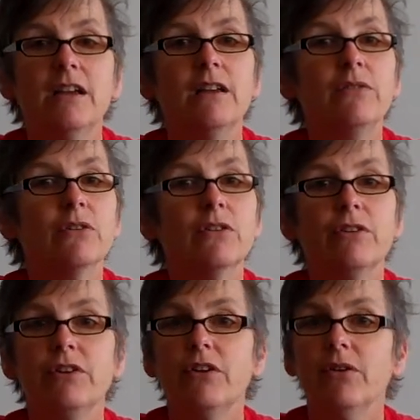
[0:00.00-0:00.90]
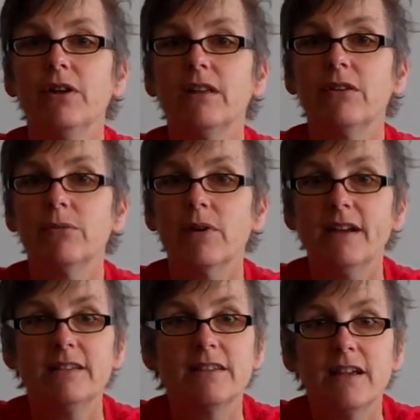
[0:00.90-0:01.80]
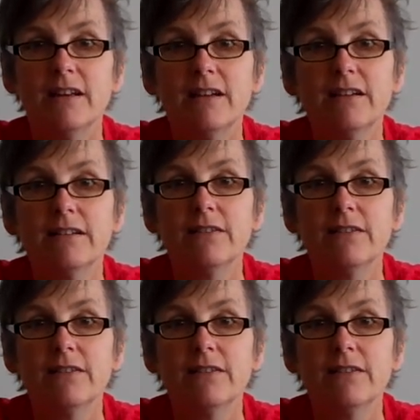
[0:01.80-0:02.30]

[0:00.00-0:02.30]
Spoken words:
if you're going to go get the right data